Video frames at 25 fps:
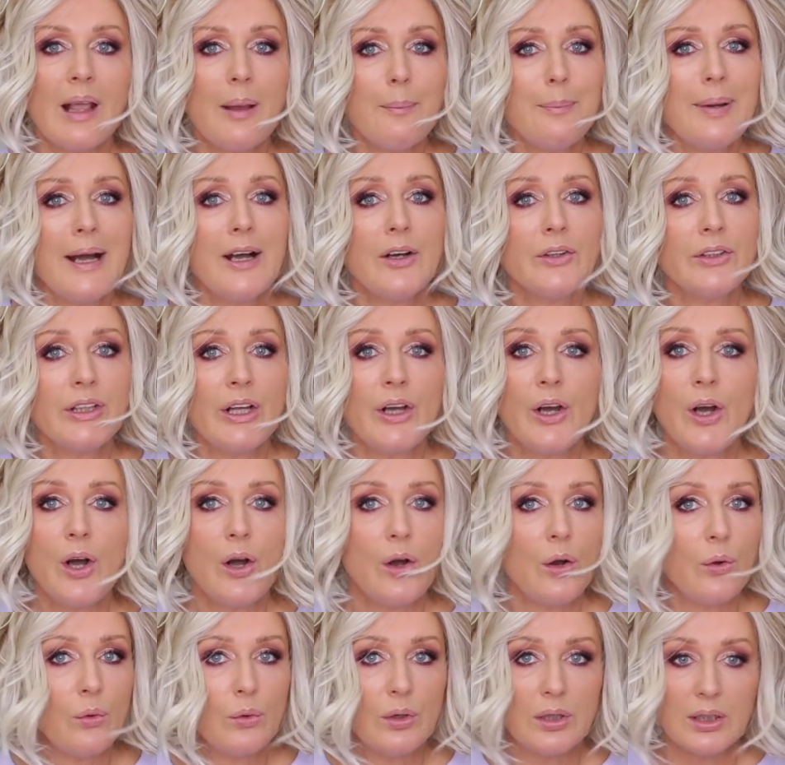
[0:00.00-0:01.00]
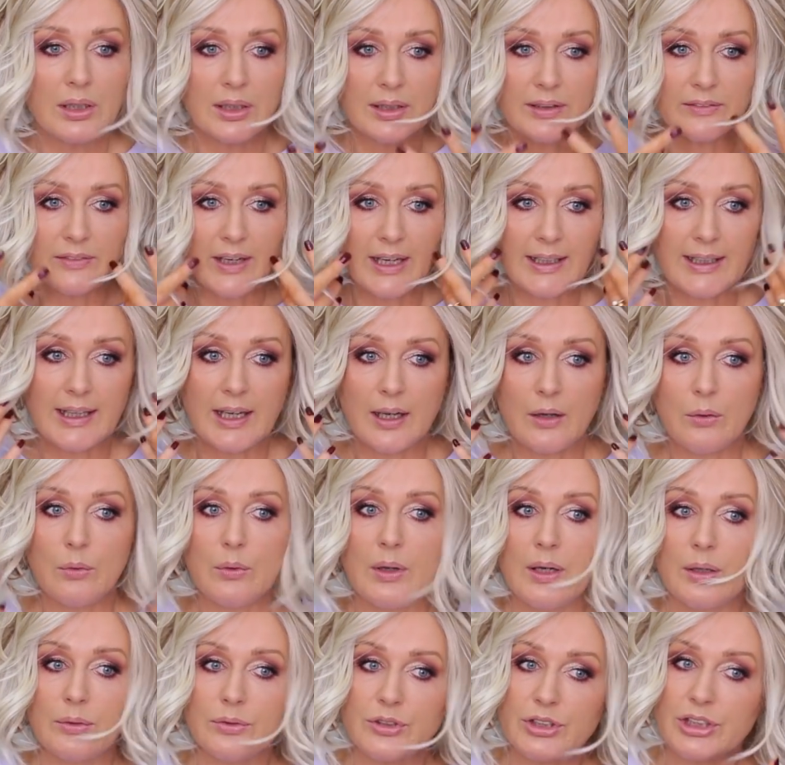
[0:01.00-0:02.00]
but on the whole, Raquel
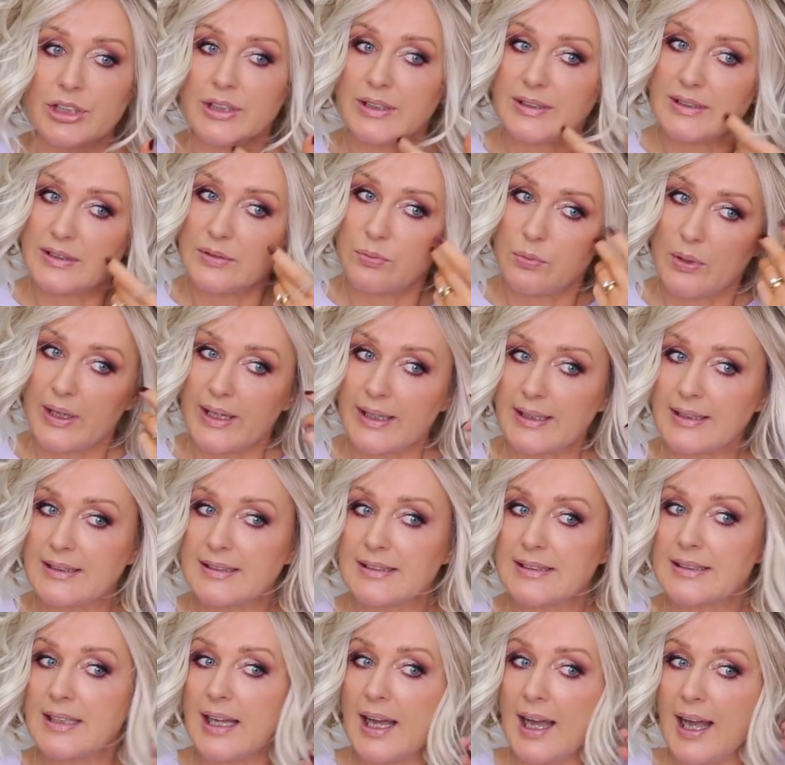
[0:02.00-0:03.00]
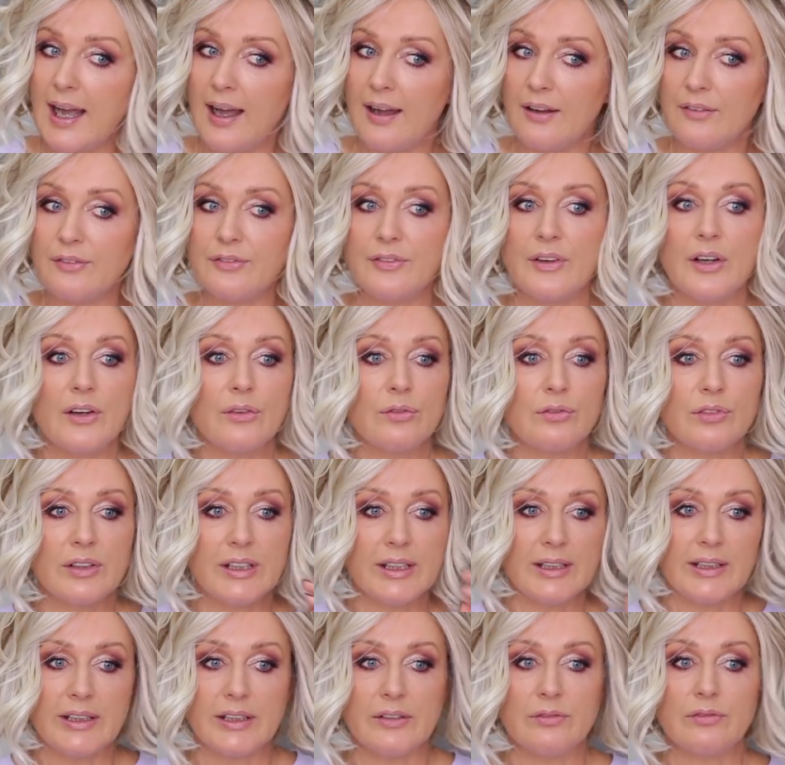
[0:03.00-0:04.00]
Welch's wigs have
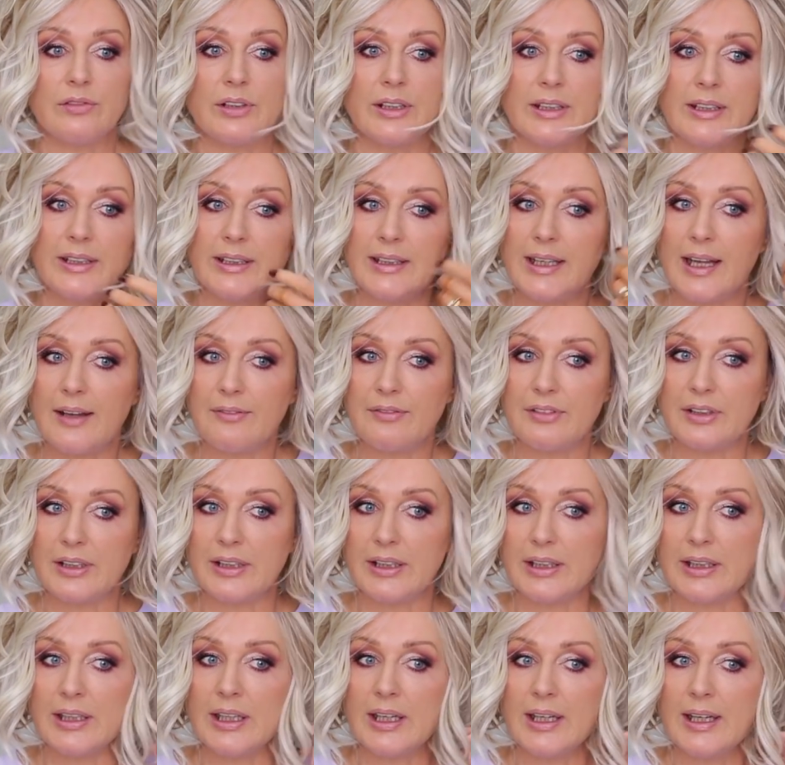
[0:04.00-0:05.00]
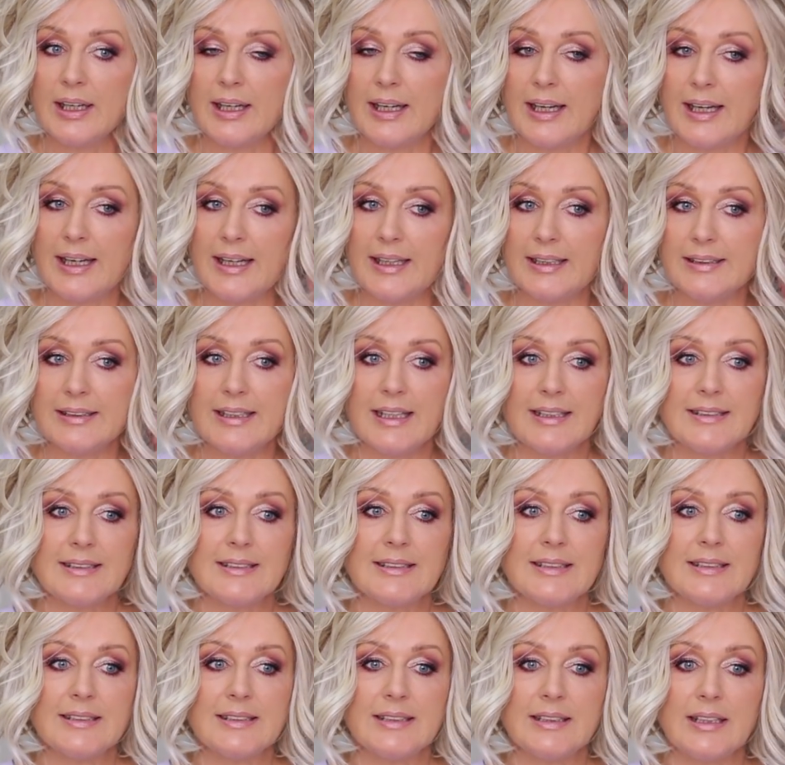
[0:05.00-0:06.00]
really, really lovely uh,
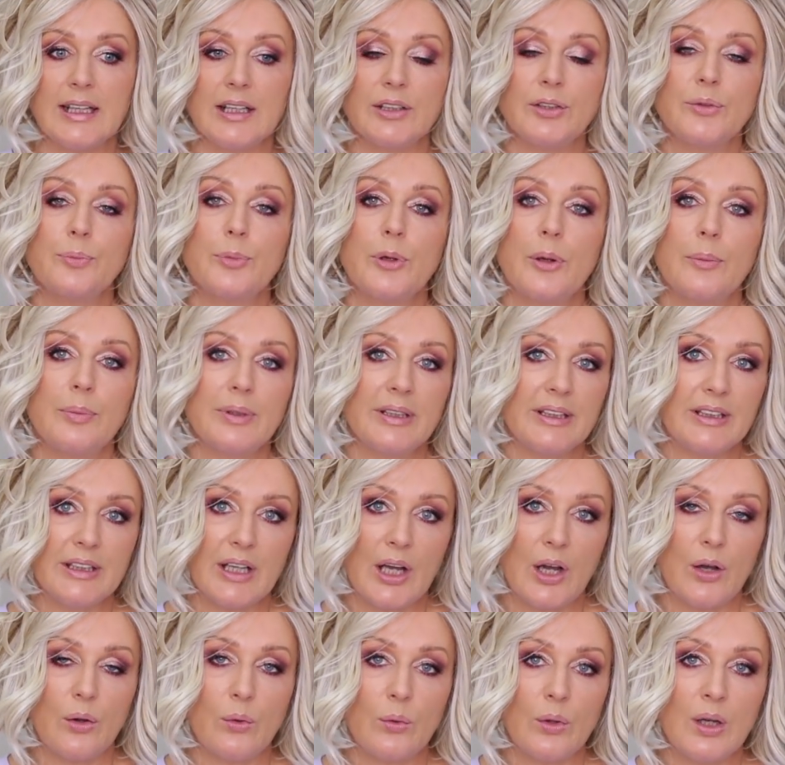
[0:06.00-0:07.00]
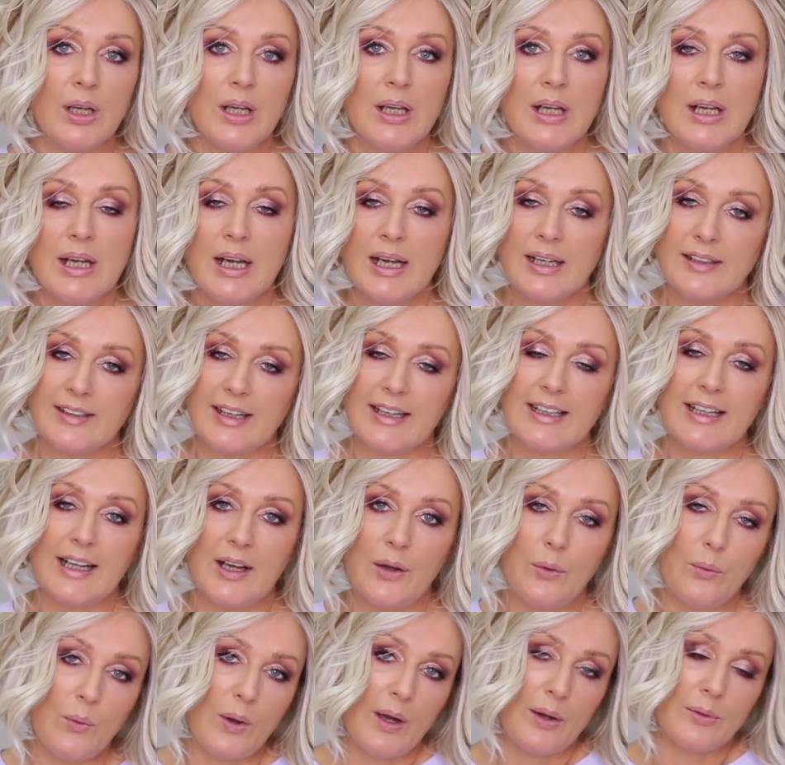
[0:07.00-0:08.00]
density. And you probably know
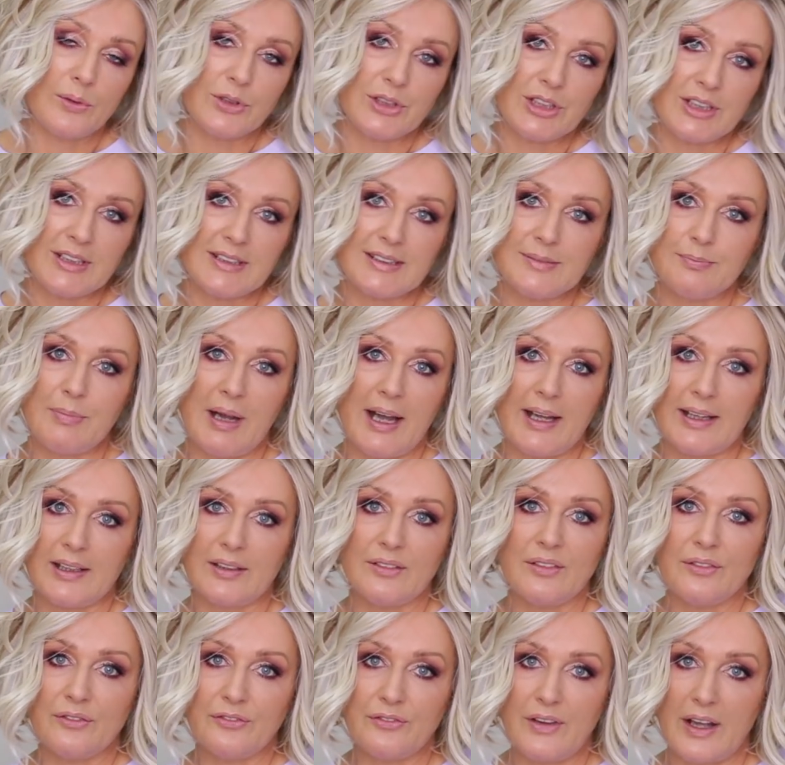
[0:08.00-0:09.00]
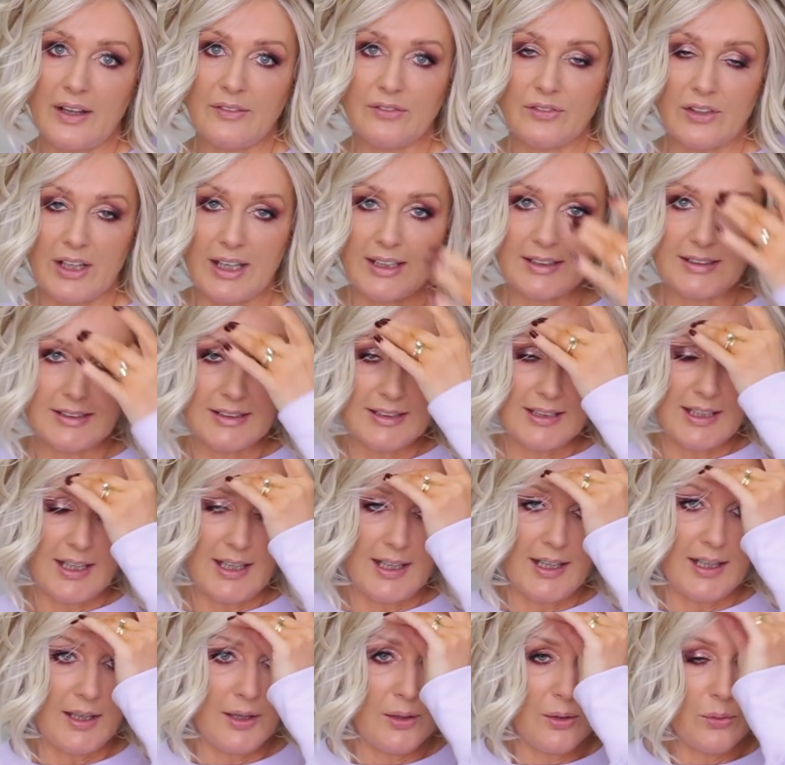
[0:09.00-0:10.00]
Raquel Welch is my favorite
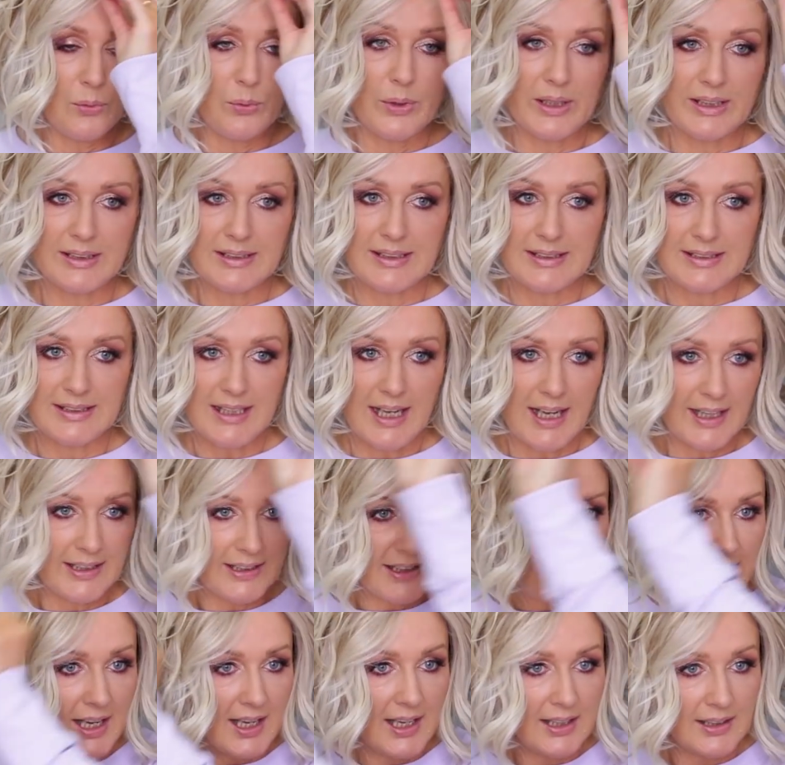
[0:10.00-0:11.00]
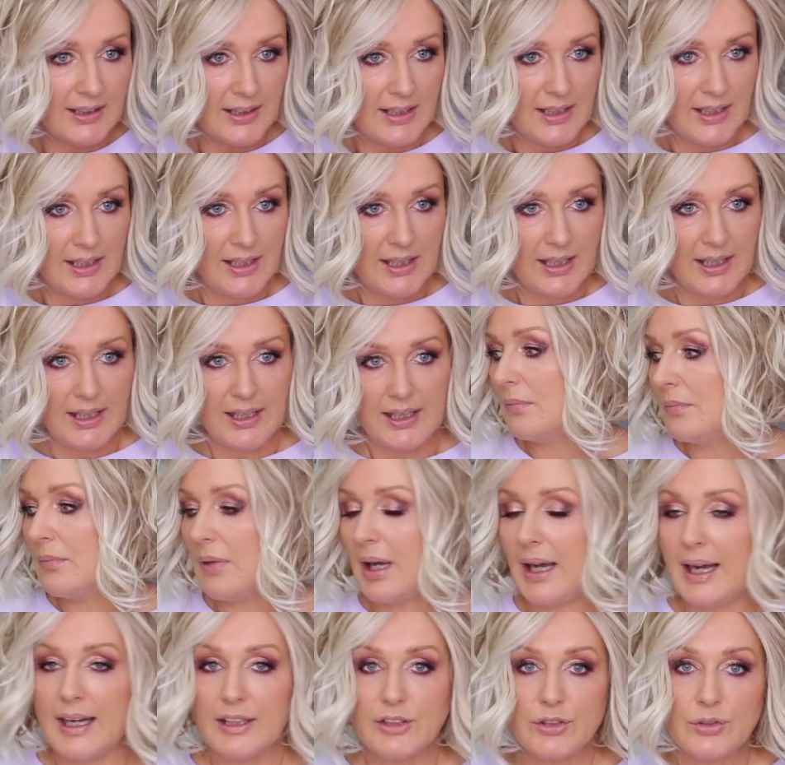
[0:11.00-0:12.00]
uh, wig designer.
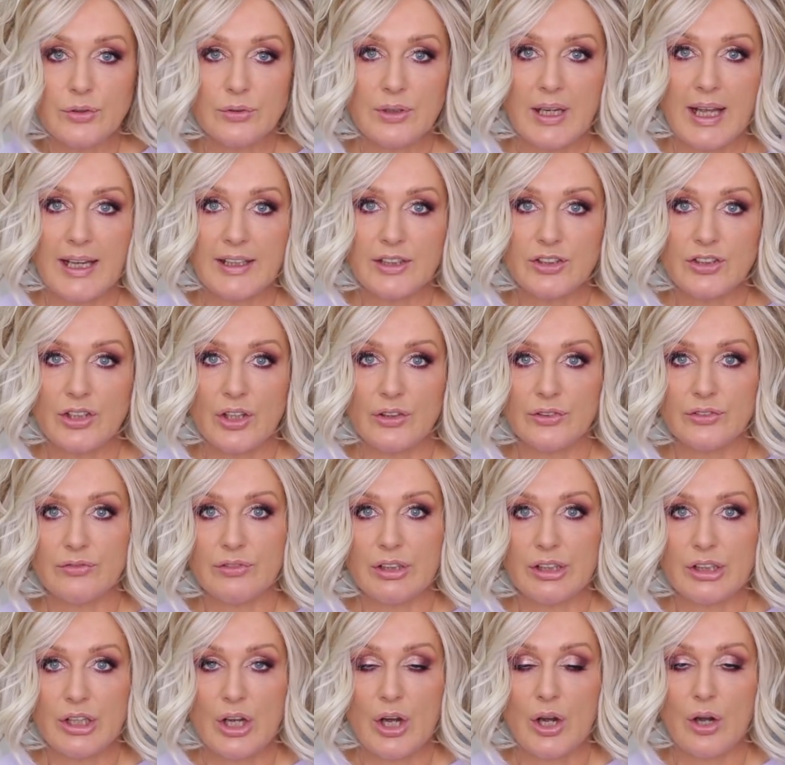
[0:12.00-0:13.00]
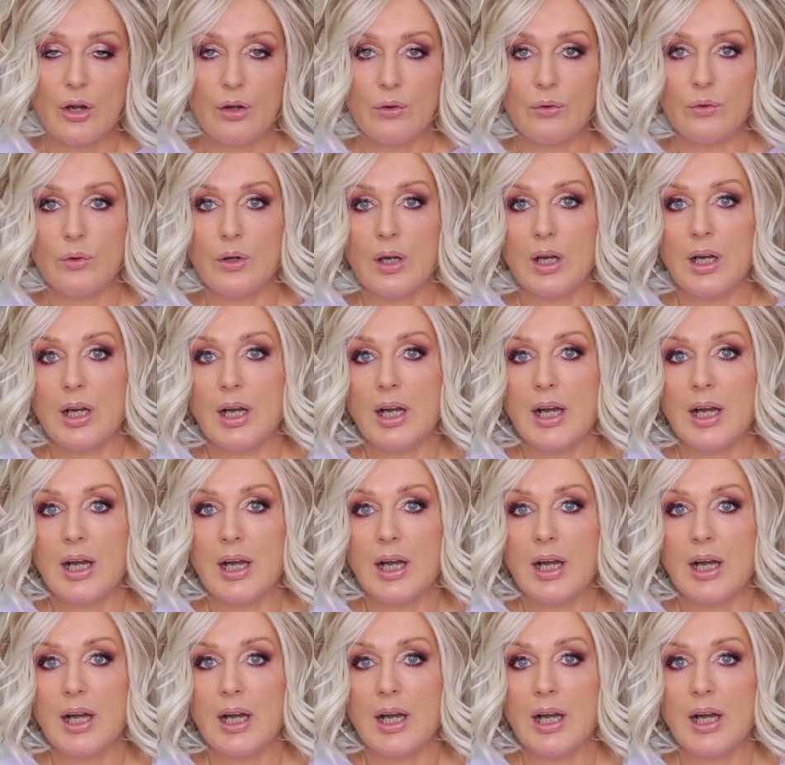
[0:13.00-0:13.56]
I do like Jon Renau,